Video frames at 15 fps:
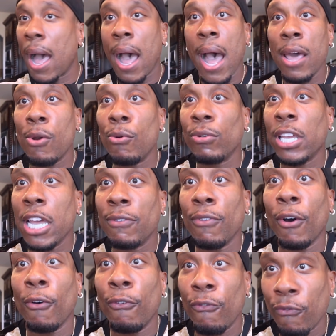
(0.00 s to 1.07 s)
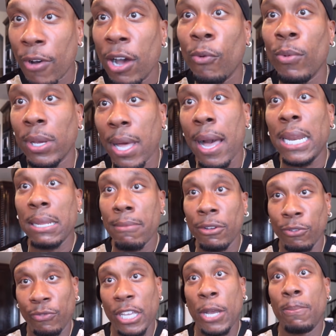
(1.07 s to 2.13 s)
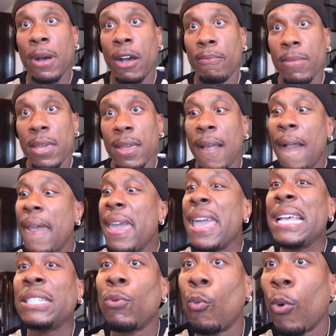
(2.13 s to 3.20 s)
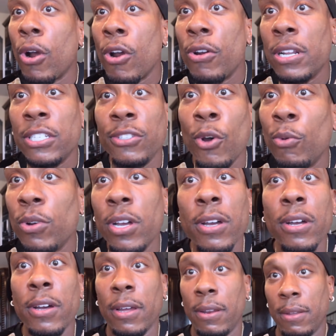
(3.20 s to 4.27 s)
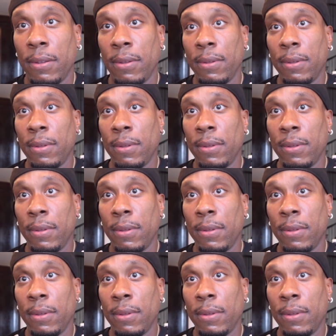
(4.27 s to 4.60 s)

I don't give a fuck what Kali Muscle think about me his word is no good